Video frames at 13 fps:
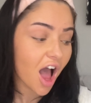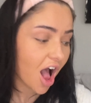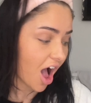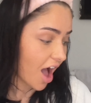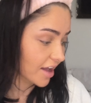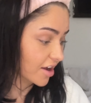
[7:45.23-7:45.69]

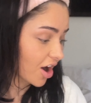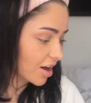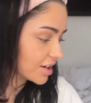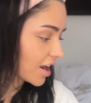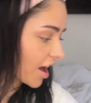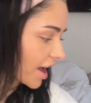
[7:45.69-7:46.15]
I
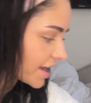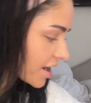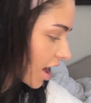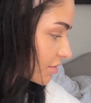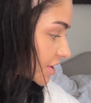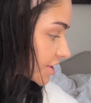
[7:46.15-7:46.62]
can't lie,
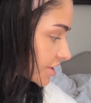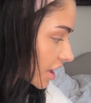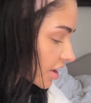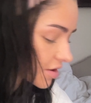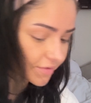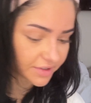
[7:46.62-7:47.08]
I'm a
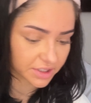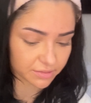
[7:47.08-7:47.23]
sucker for some